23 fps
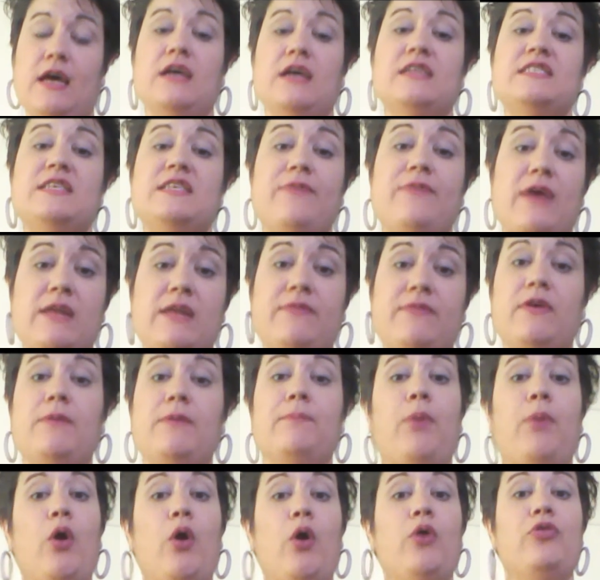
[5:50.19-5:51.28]
to benefit
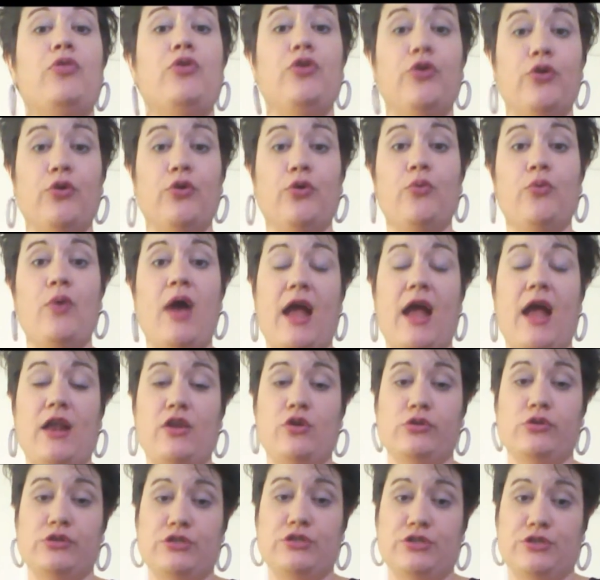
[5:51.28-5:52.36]
both you and
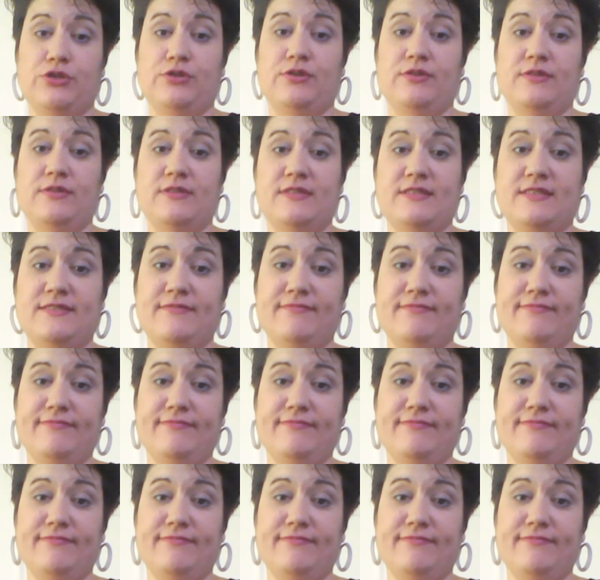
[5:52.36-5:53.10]
your students.